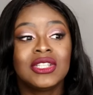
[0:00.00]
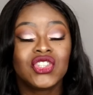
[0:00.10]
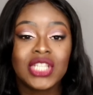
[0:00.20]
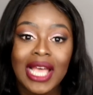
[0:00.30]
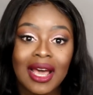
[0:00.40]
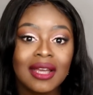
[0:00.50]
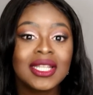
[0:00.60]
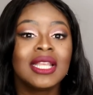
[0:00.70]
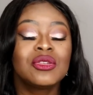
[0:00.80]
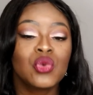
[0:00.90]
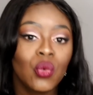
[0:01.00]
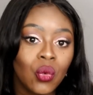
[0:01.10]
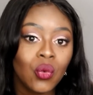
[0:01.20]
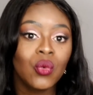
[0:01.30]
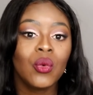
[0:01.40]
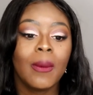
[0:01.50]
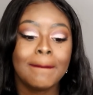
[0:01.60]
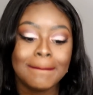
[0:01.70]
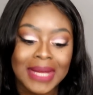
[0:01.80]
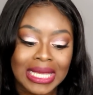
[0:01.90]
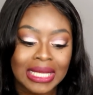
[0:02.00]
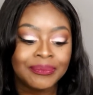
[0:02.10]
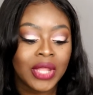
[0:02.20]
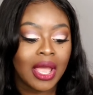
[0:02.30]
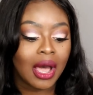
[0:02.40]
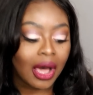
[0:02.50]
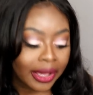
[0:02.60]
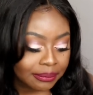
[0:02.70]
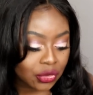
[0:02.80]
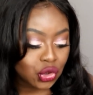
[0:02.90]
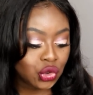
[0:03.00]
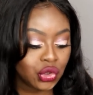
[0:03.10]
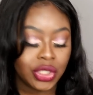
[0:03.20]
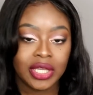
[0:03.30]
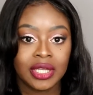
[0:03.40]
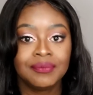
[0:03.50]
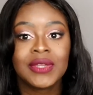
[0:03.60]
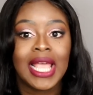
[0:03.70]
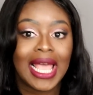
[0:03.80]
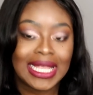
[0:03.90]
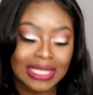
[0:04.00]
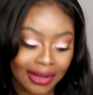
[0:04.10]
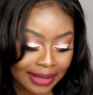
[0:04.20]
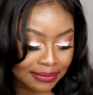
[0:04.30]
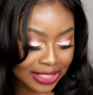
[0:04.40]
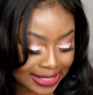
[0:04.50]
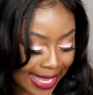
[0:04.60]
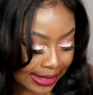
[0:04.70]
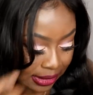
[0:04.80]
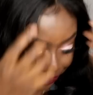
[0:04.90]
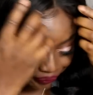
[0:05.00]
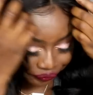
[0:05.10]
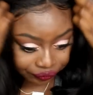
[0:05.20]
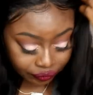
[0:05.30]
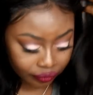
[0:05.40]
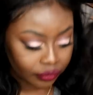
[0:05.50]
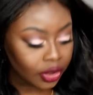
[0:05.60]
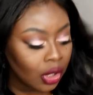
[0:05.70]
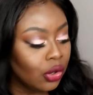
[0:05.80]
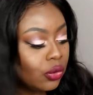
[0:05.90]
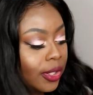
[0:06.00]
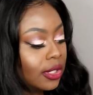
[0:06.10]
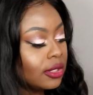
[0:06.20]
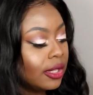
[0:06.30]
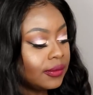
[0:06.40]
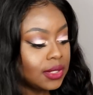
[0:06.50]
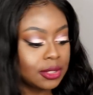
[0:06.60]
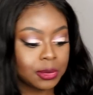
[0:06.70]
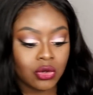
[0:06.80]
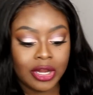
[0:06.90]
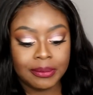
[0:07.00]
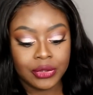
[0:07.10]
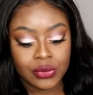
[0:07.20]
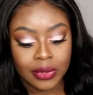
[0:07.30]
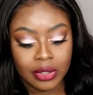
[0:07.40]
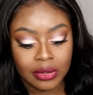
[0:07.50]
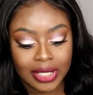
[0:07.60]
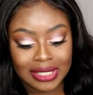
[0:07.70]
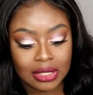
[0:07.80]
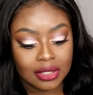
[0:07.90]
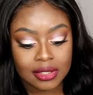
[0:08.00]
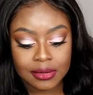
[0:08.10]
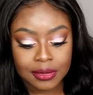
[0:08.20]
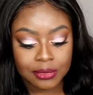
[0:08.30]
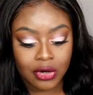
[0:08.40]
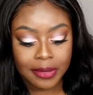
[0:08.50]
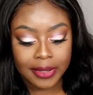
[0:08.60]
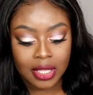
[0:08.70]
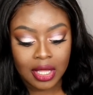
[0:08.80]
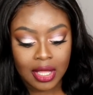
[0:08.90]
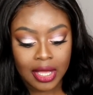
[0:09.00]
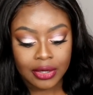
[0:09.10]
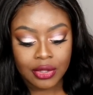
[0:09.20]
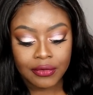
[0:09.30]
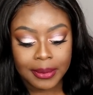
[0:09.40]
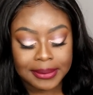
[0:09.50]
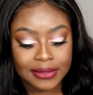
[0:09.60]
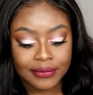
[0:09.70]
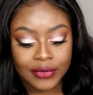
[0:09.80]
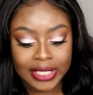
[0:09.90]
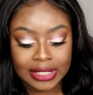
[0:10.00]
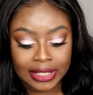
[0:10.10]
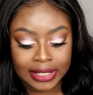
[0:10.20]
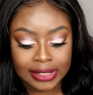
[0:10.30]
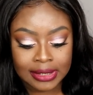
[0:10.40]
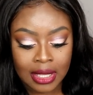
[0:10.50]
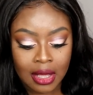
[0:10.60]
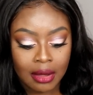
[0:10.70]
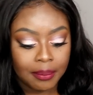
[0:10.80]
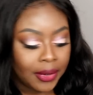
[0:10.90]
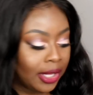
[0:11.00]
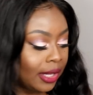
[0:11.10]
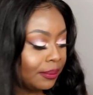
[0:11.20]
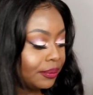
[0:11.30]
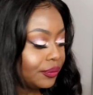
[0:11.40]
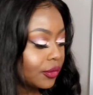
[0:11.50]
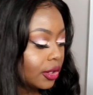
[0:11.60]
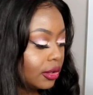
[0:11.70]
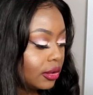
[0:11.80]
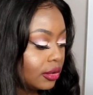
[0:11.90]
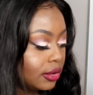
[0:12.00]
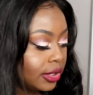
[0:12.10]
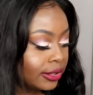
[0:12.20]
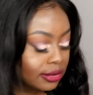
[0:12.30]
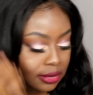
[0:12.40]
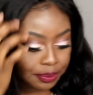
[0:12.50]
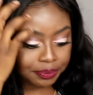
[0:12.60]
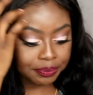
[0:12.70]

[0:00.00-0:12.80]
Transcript: child, it's all me. I'm the sugar and I'm the daddy. Oh, and another subscriber as well. I think it's a subscriber. I don't know if I'll be able to find this, but um, this